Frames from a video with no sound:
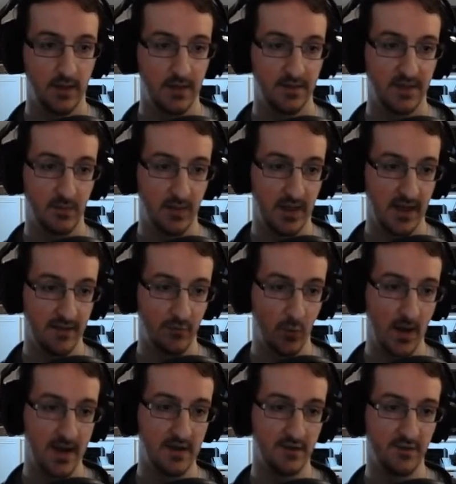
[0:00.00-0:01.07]
Then we have
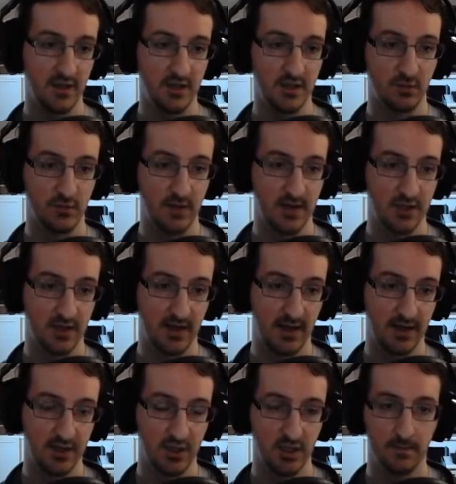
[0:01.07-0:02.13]
Wide Avenger Range
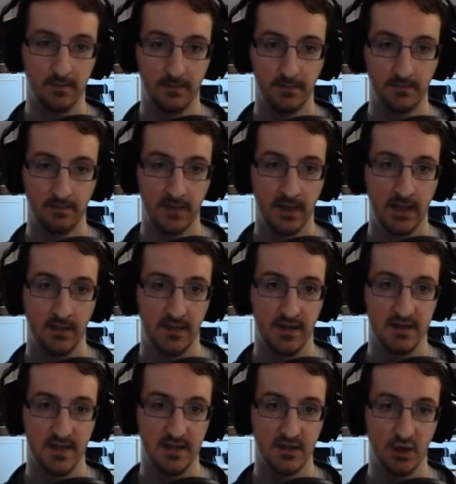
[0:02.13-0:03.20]
Collection. This
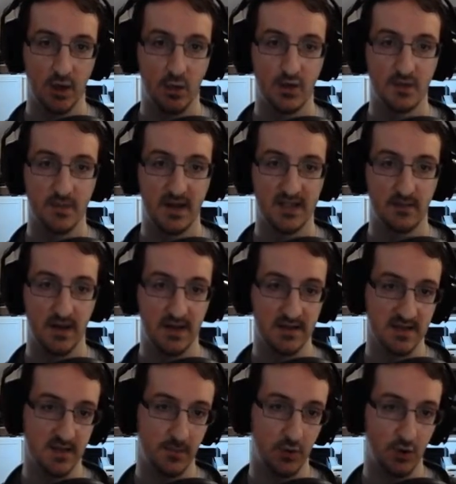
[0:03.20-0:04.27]
is always maximizes
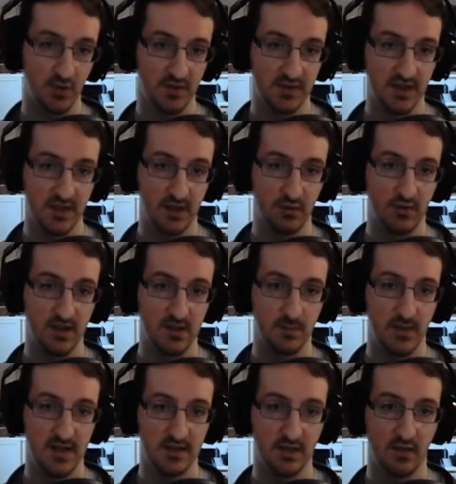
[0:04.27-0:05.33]
the potency increase
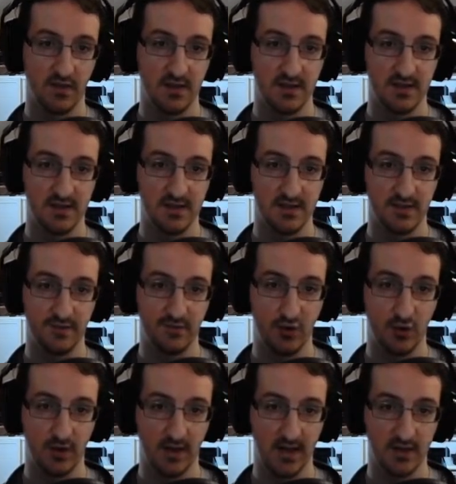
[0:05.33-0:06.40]
based on the distance of
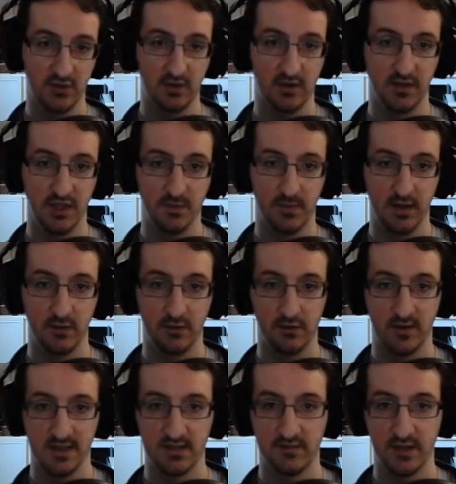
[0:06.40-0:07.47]
Photon Art unleashed by Hunter
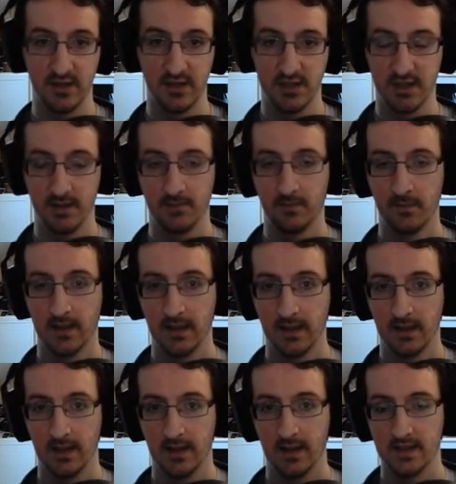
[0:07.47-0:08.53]
Arts Avenger.
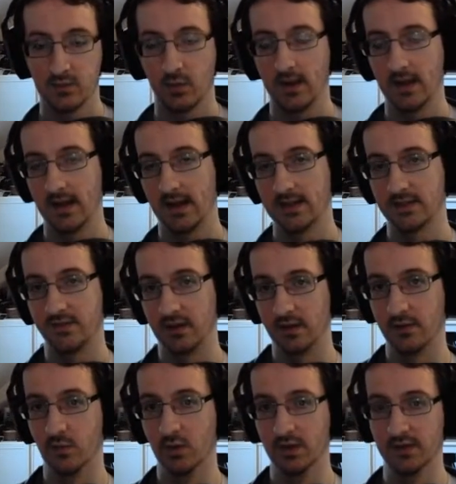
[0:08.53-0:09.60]
It's quite hard to follow the
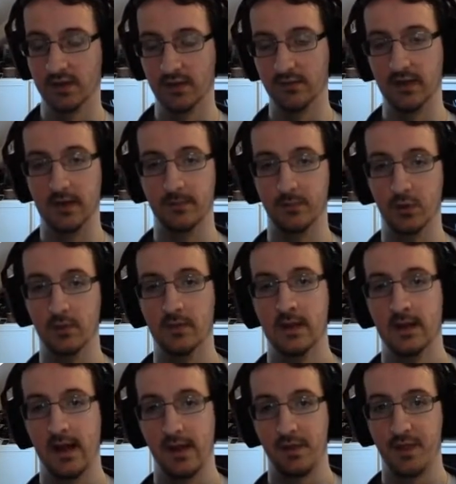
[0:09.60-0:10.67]
wording of that, but
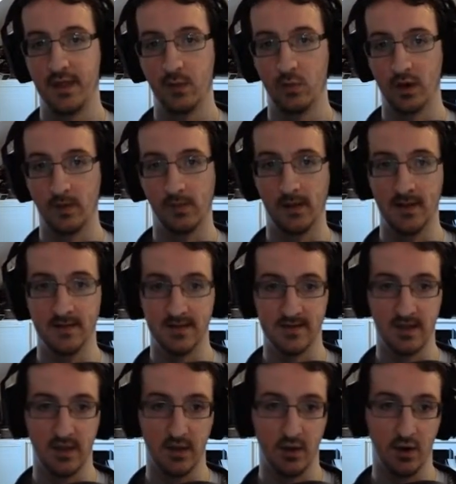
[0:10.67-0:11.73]
I think what it means is
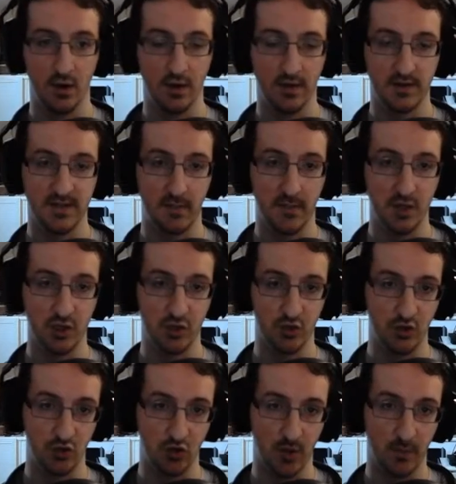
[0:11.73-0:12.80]
that your damage doesn't
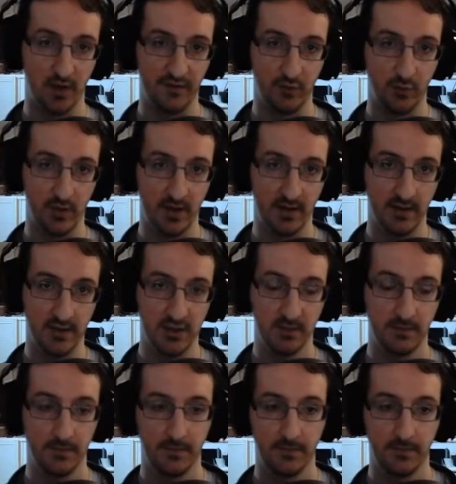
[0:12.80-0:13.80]
drop off at range.